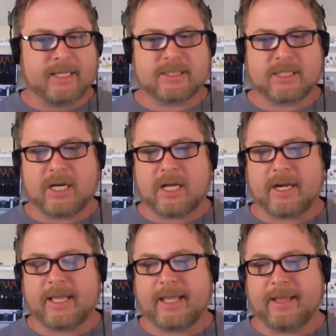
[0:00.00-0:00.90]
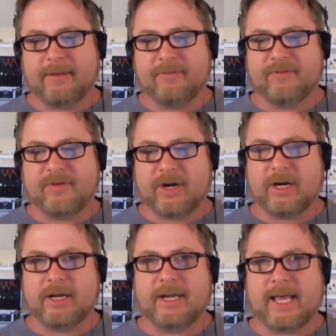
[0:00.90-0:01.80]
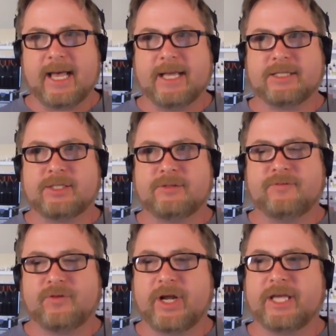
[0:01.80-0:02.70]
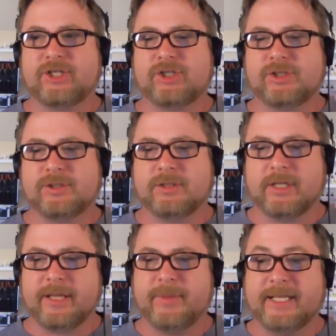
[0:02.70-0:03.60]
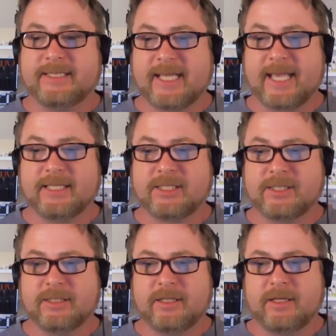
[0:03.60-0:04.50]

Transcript: got a very nice, fresh, lemony taste,